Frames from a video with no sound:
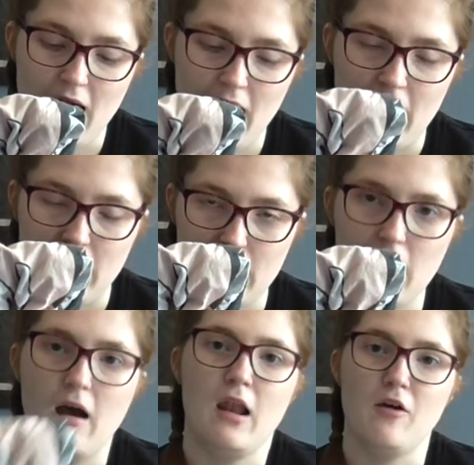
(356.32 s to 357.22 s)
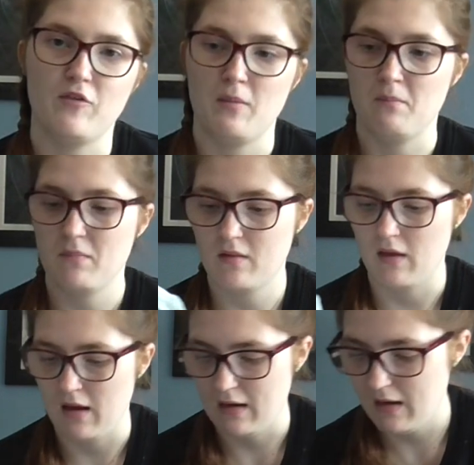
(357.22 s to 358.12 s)
and I love them.
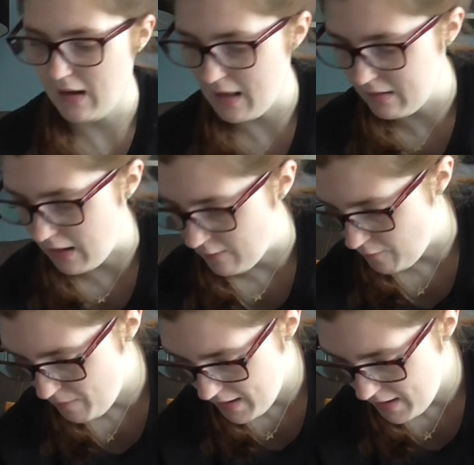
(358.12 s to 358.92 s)
So that's another